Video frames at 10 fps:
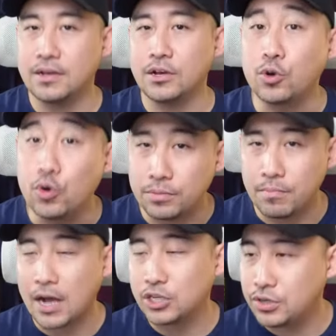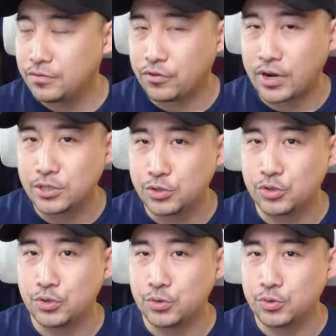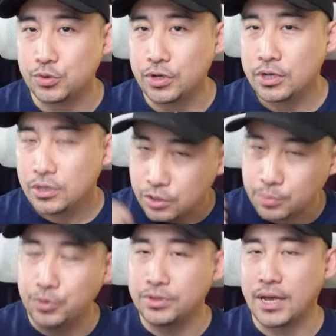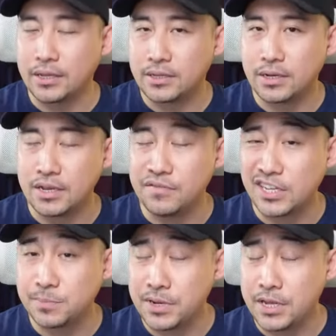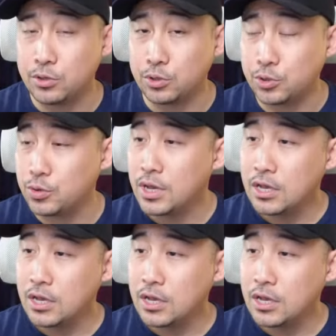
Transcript: a good margin for us to put that investment in to do.